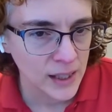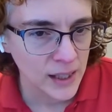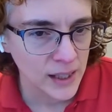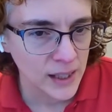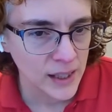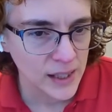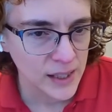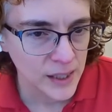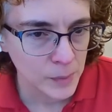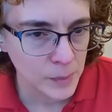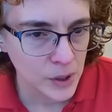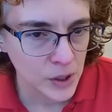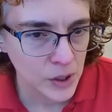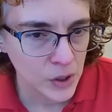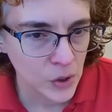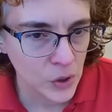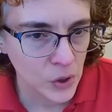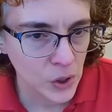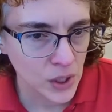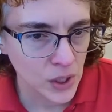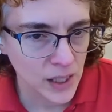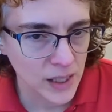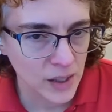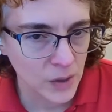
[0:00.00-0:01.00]
He sipped his
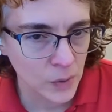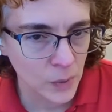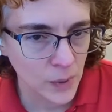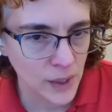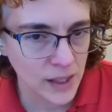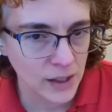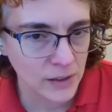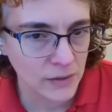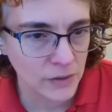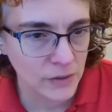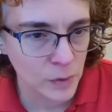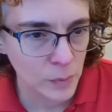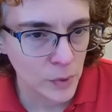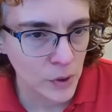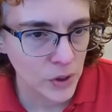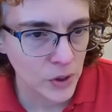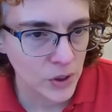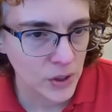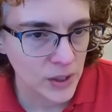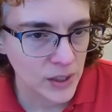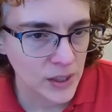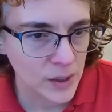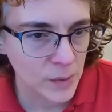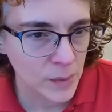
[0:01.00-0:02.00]
cola and waited for
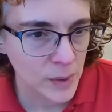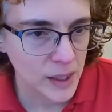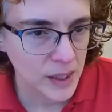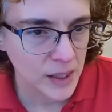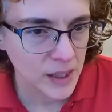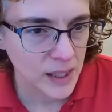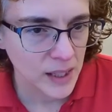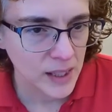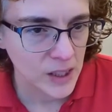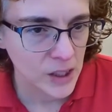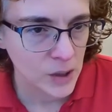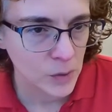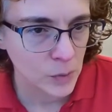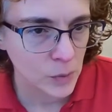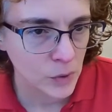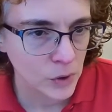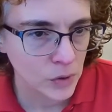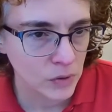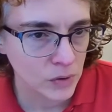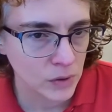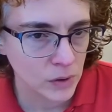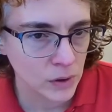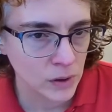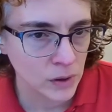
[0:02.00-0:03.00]
Burton to make the next
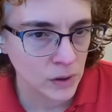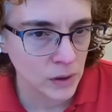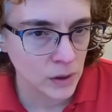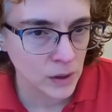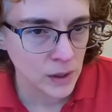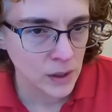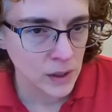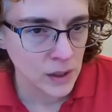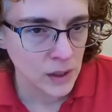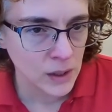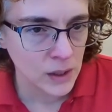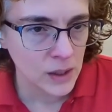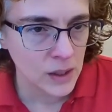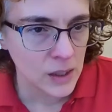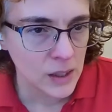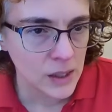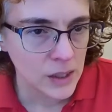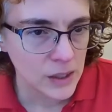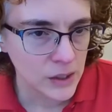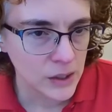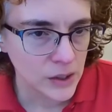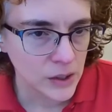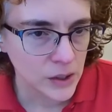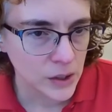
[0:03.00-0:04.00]
move.
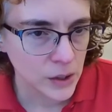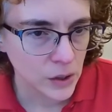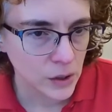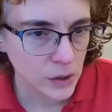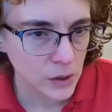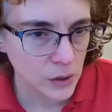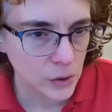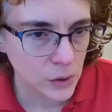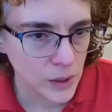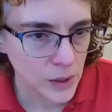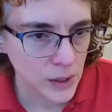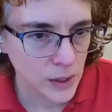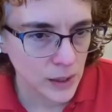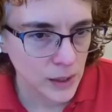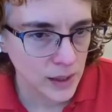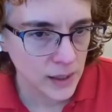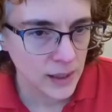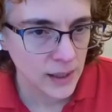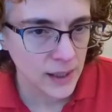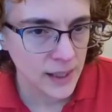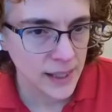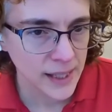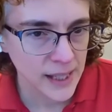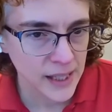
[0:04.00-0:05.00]
So,
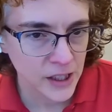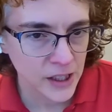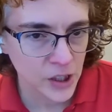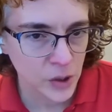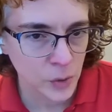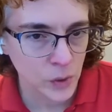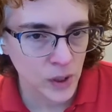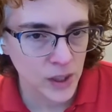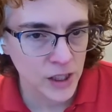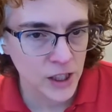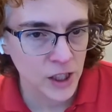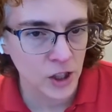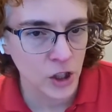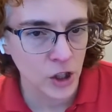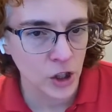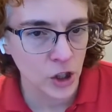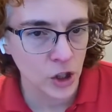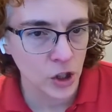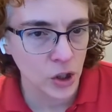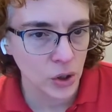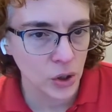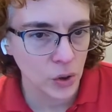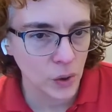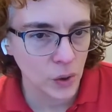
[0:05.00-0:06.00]
I guess you want to
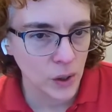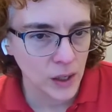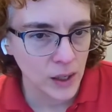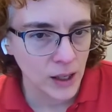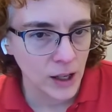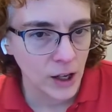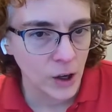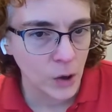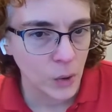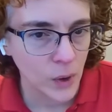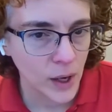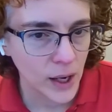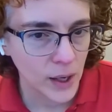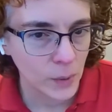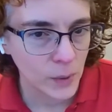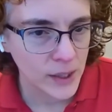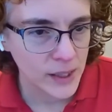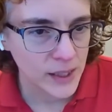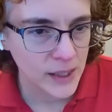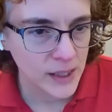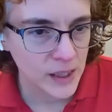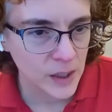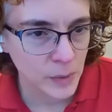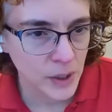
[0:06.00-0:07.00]
know why I
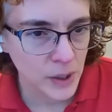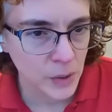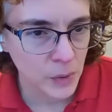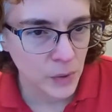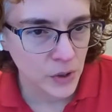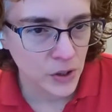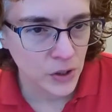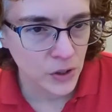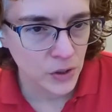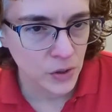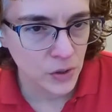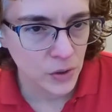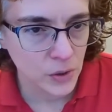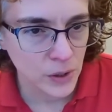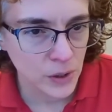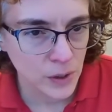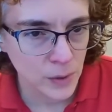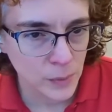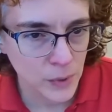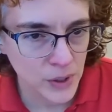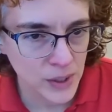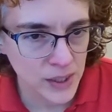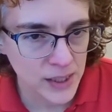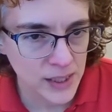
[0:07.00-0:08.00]
wanted to meet with you,
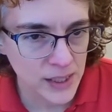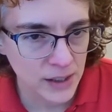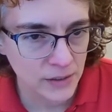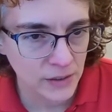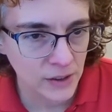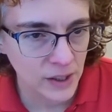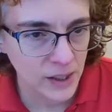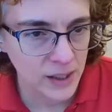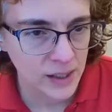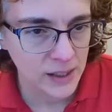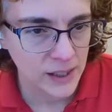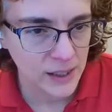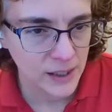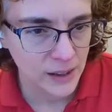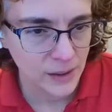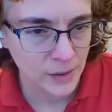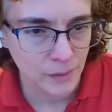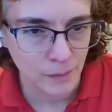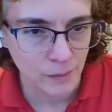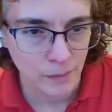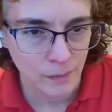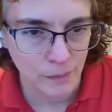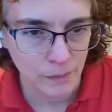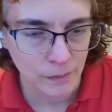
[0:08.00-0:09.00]
Burton said finally.
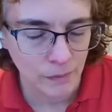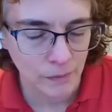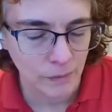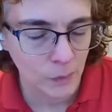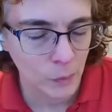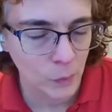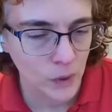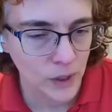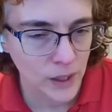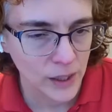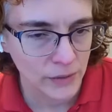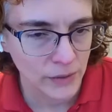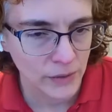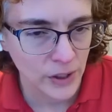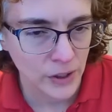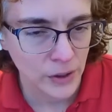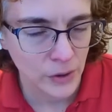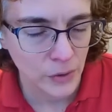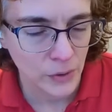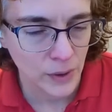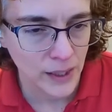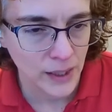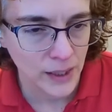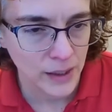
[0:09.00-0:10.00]
Whenever
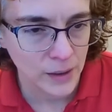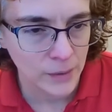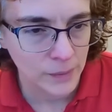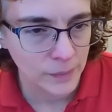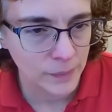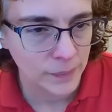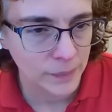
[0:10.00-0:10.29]
you're ready.